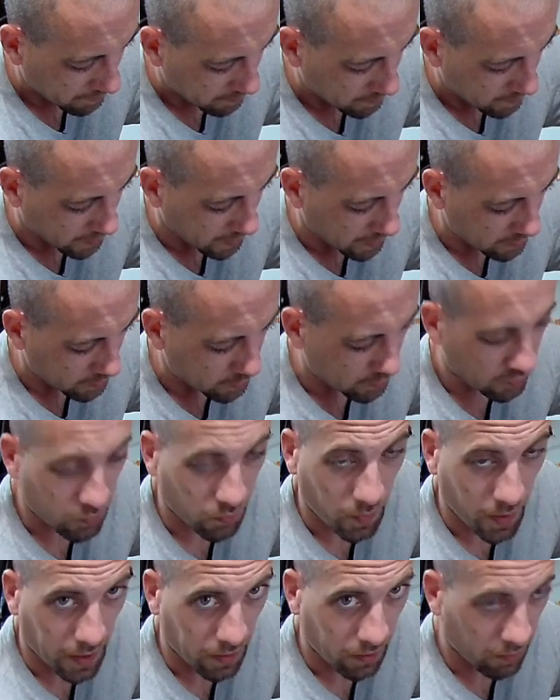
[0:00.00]
Then just
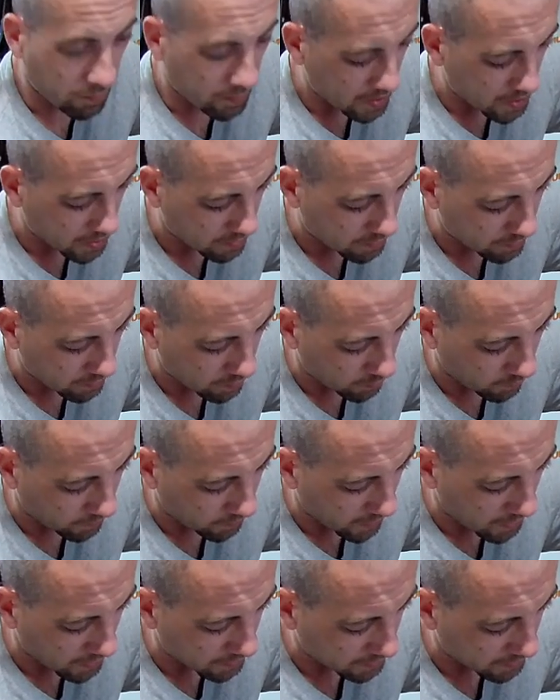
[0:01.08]
regular MIG, no
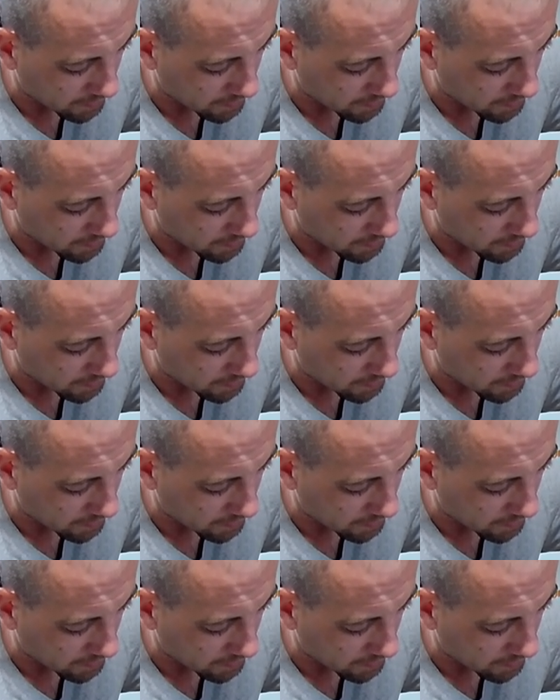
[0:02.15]
flux.